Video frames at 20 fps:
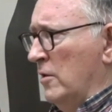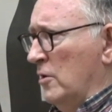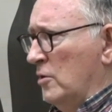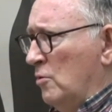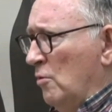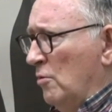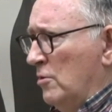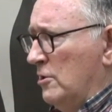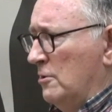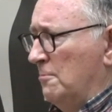the
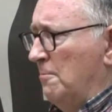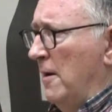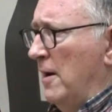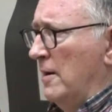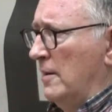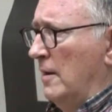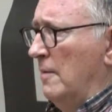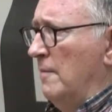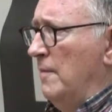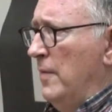Socialist
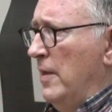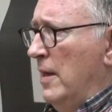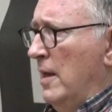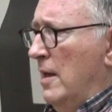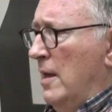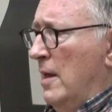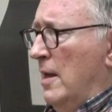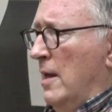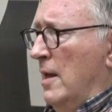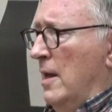Party.
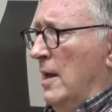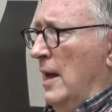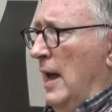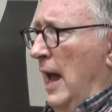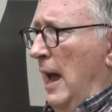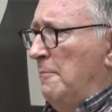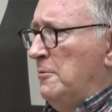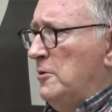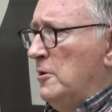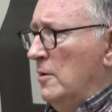
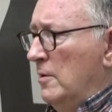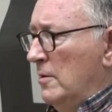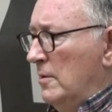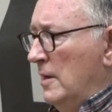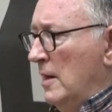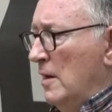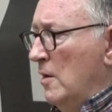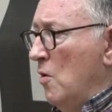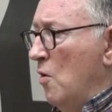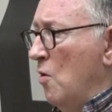
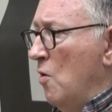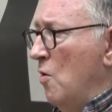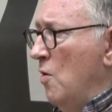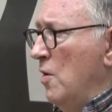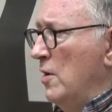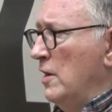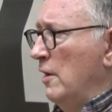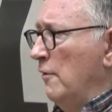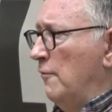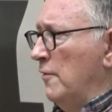Absolutely no
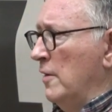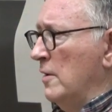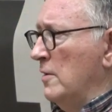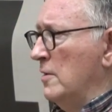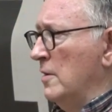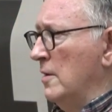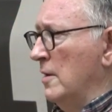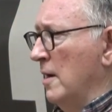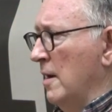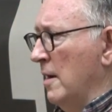different